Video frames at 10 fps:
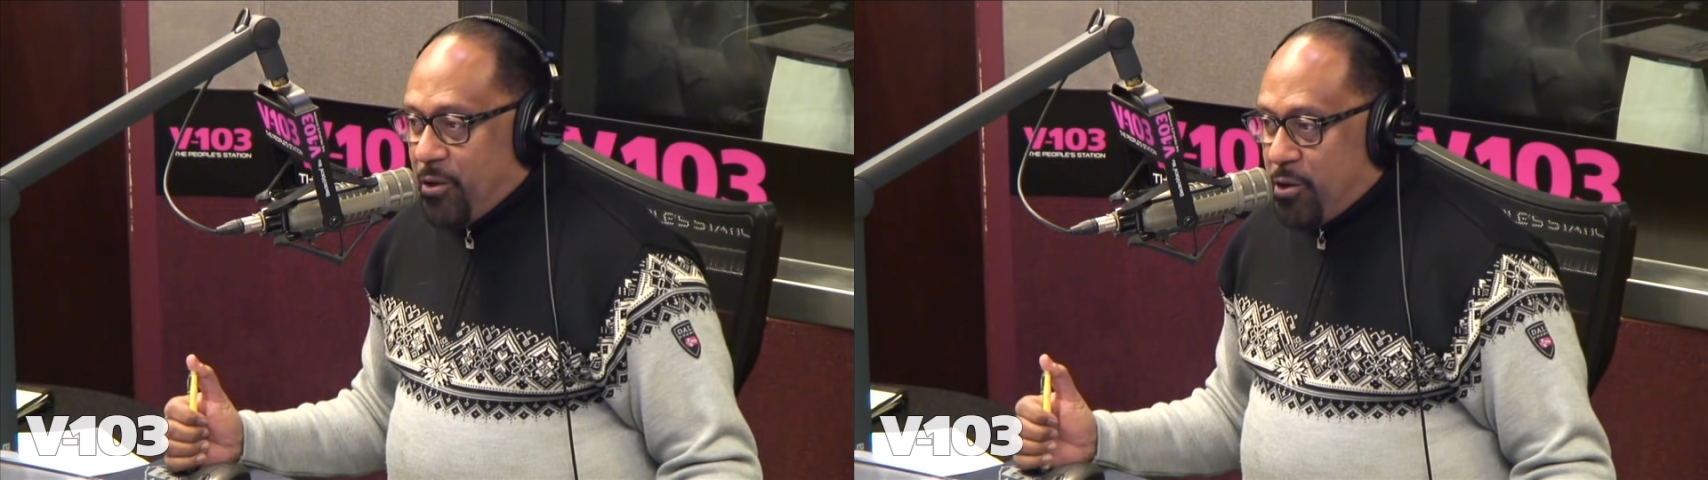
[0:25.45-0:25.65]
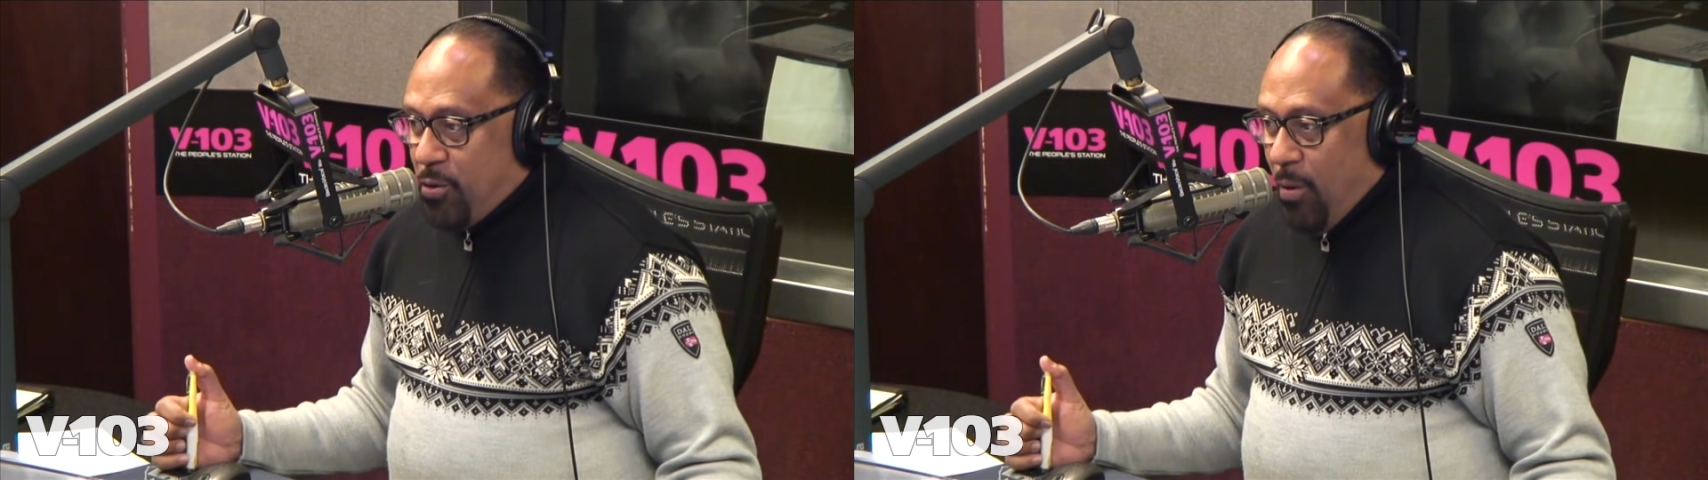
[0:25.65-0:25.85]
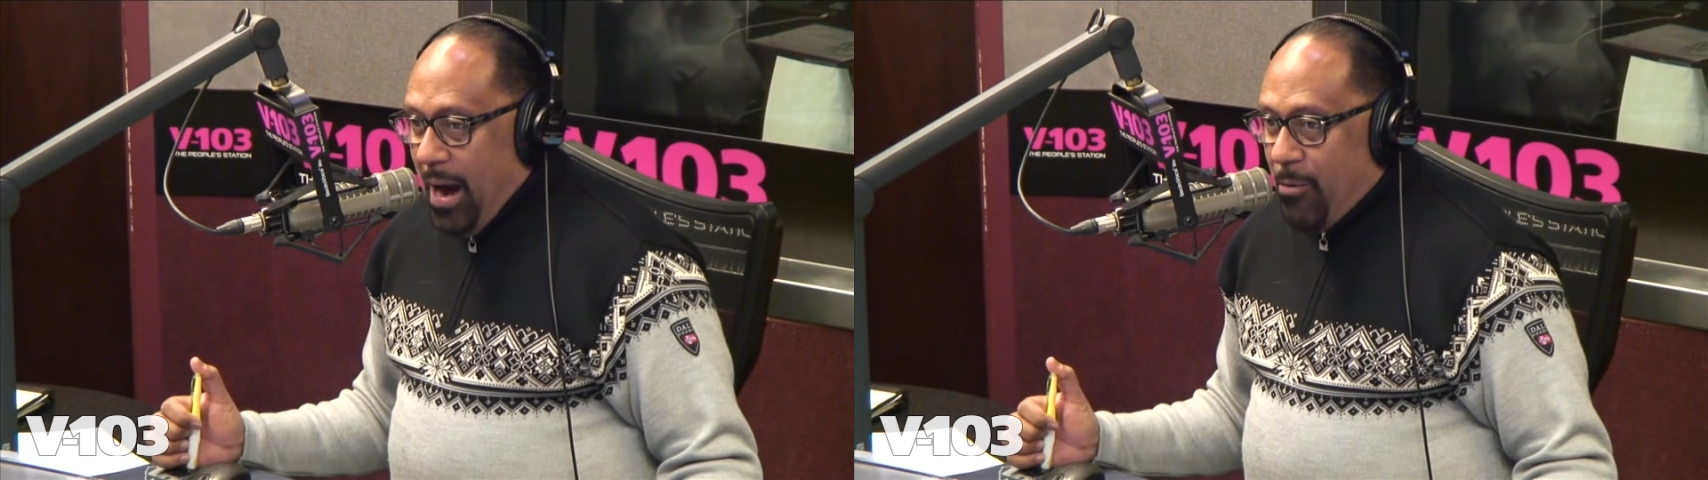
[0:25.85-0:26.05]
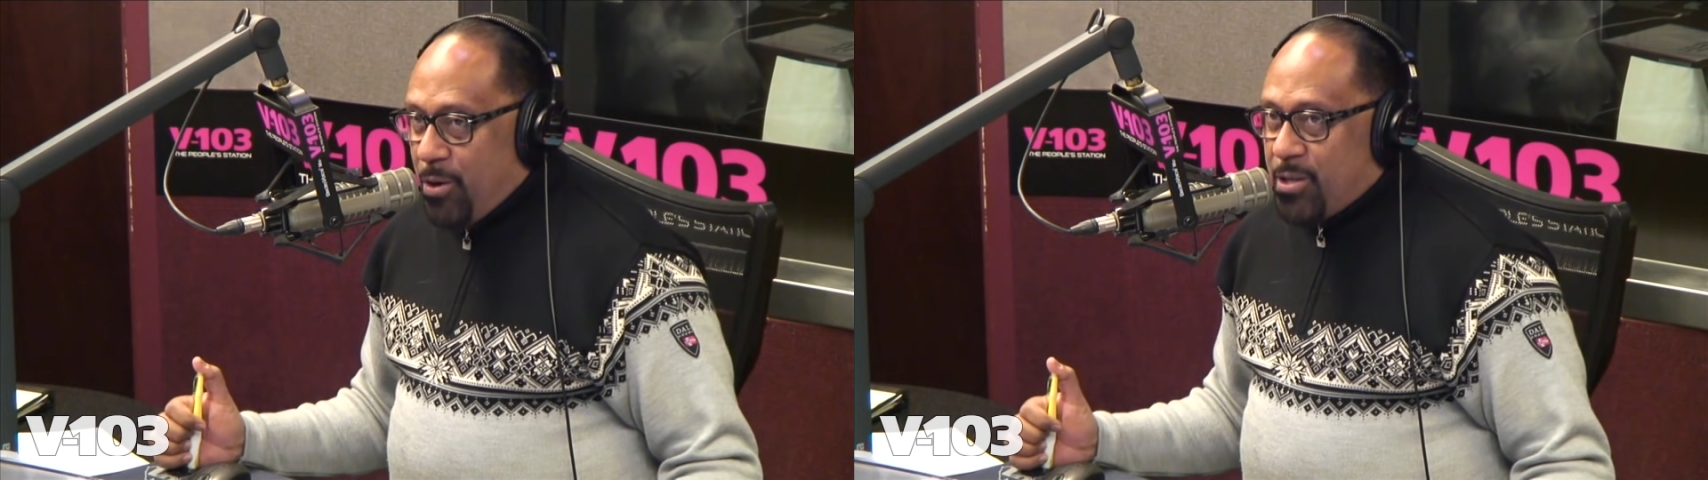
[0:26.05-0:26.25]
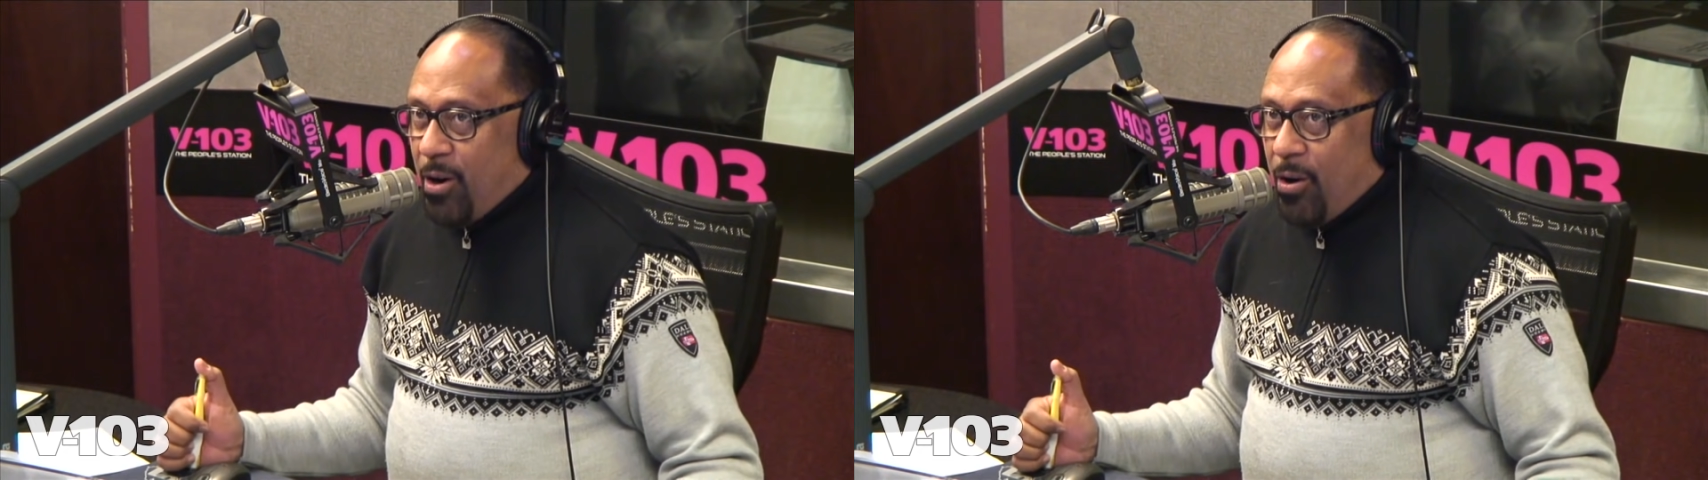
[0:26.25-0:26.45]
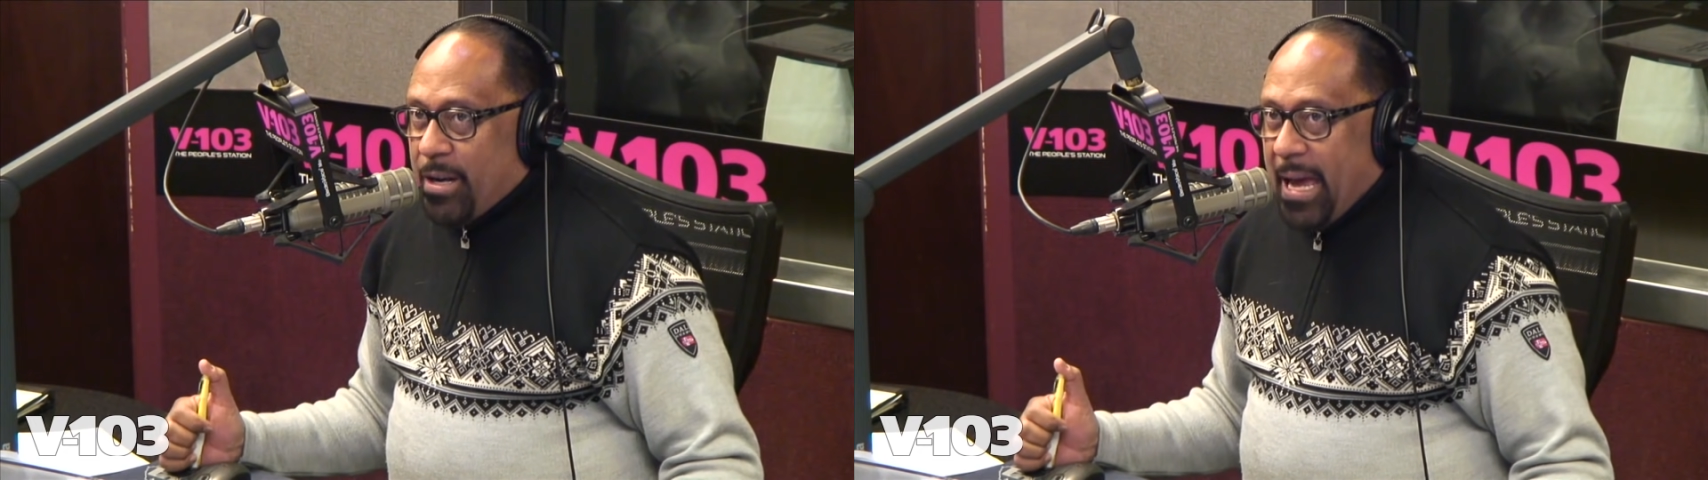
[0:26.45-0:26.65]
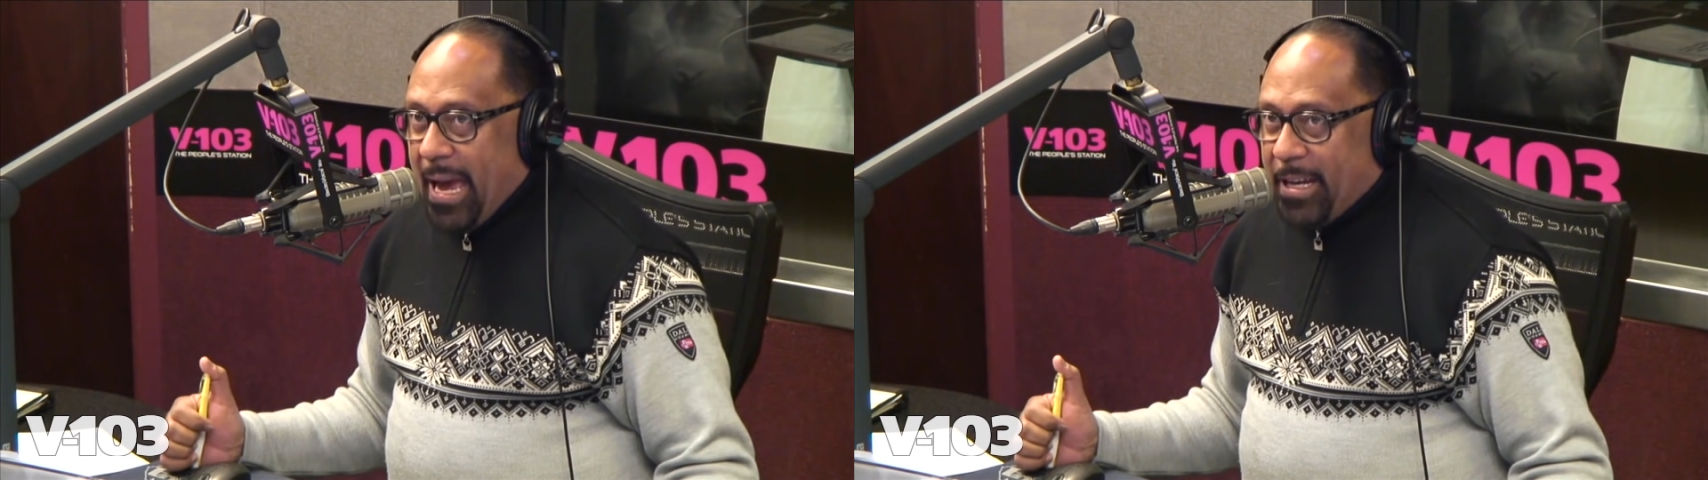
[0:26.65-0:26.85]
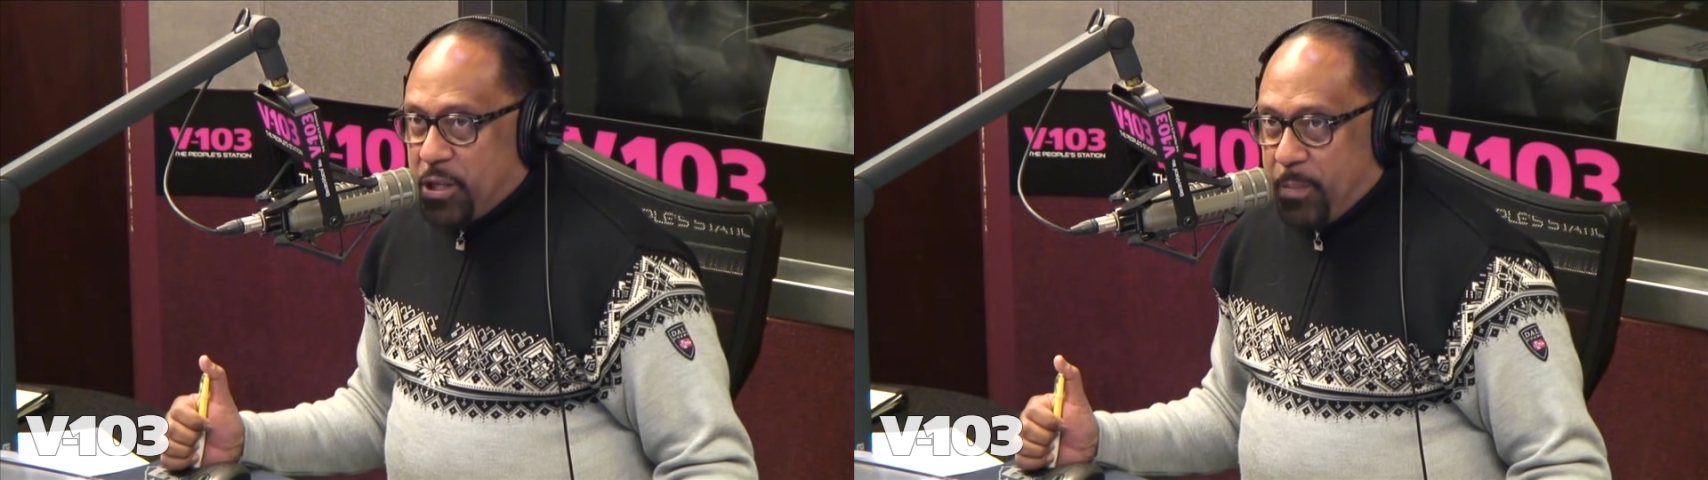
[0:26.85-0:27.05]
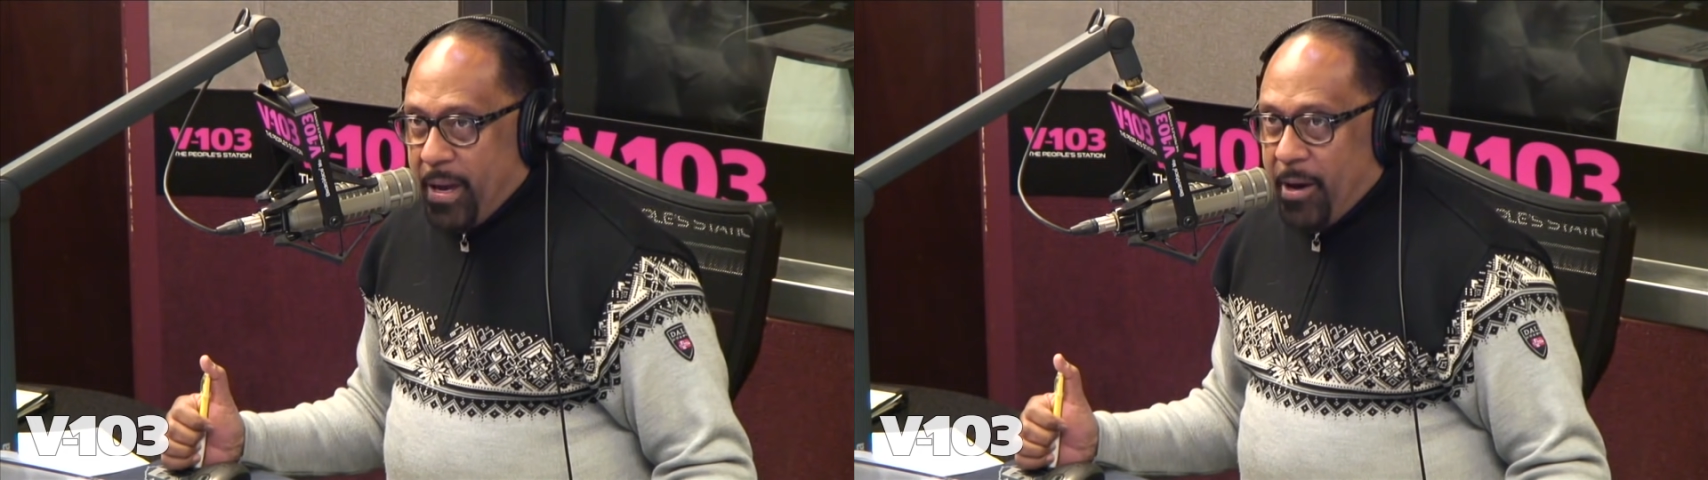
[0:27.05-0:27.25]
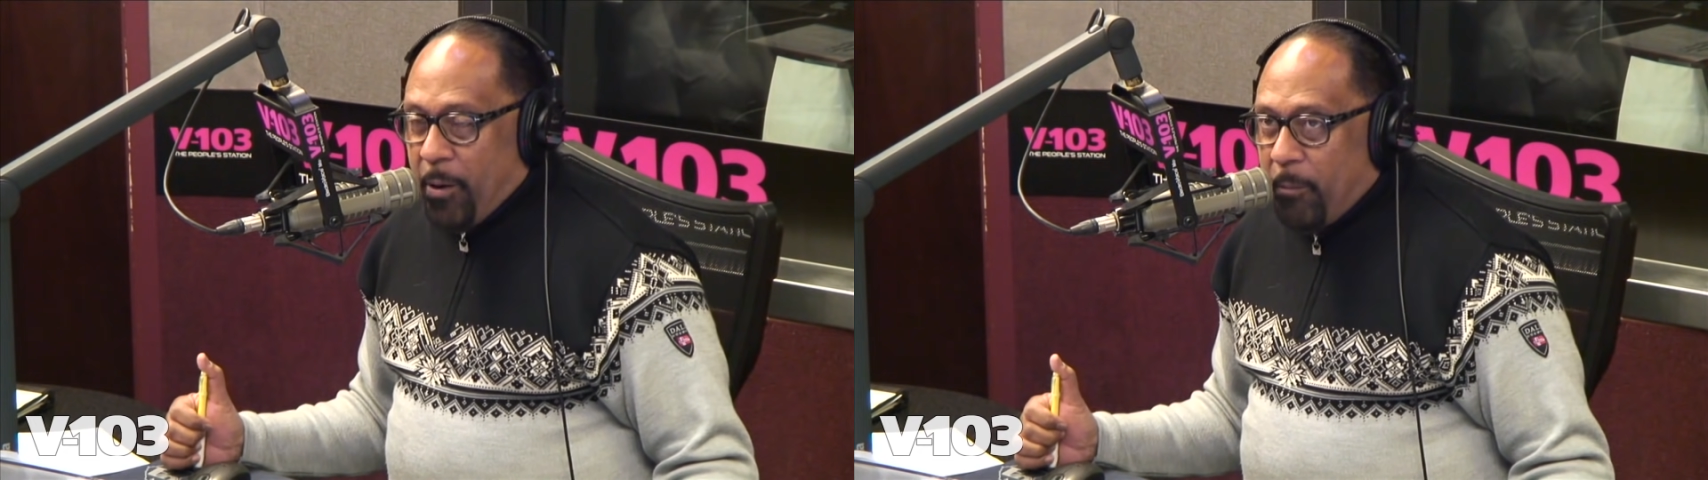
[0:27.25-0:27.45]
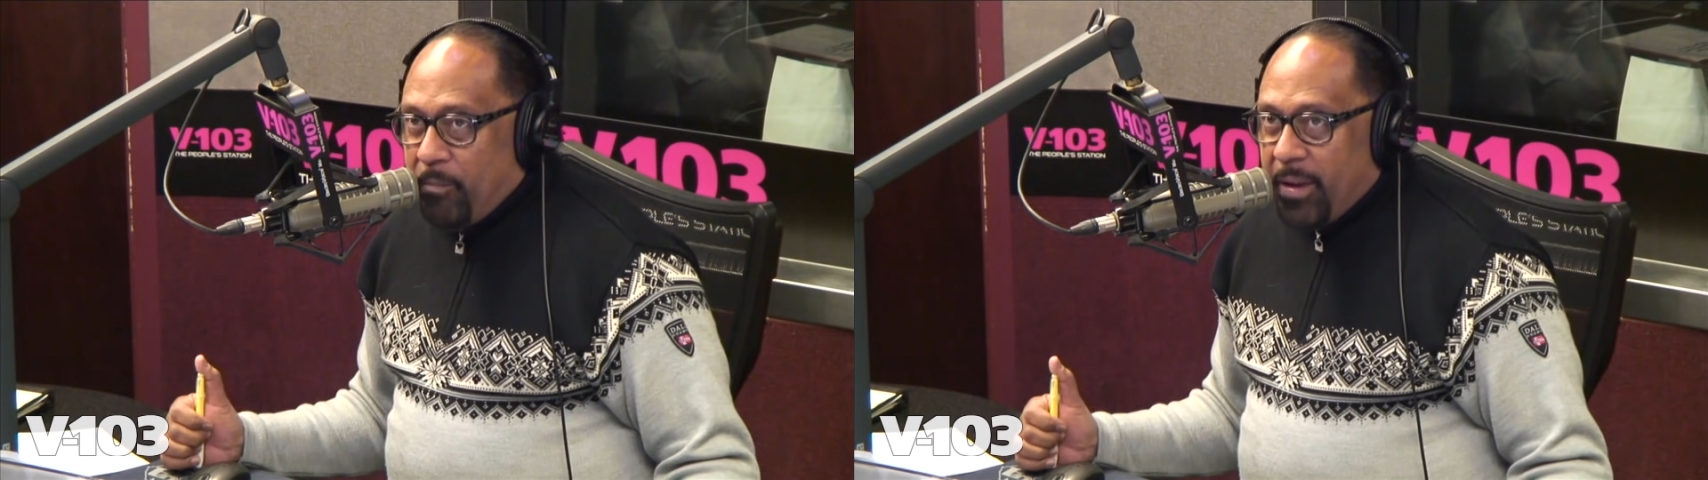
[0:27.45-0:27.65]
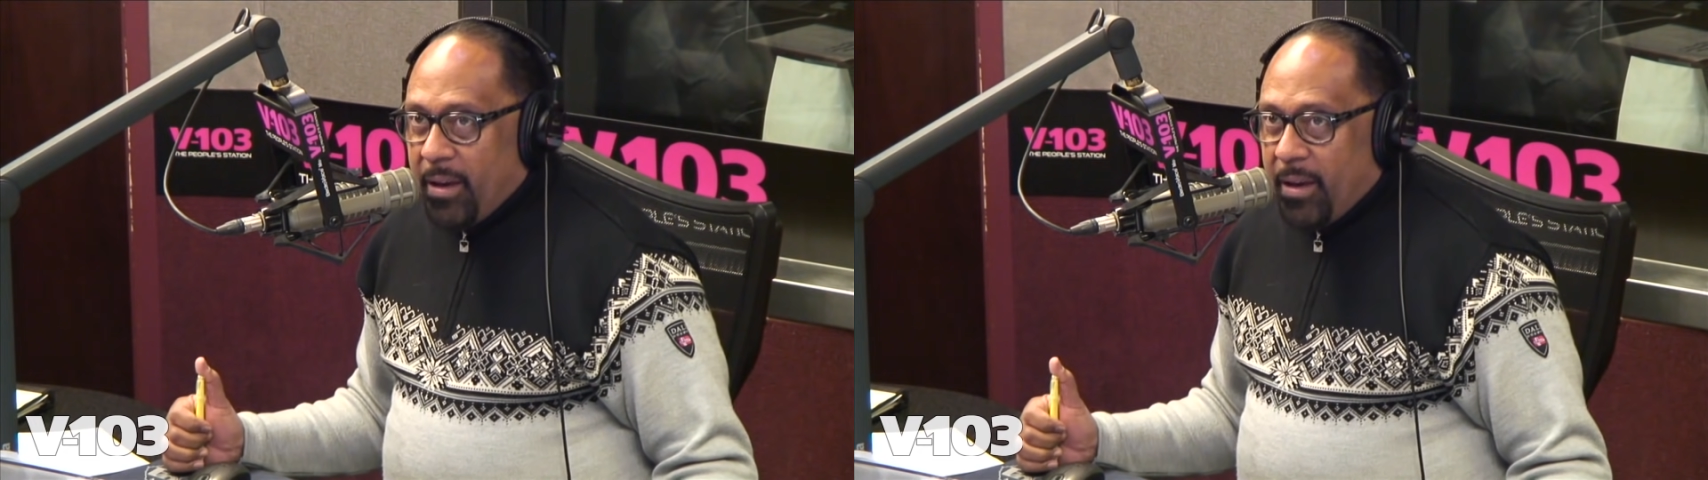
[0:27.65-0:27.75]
two hours on HBO.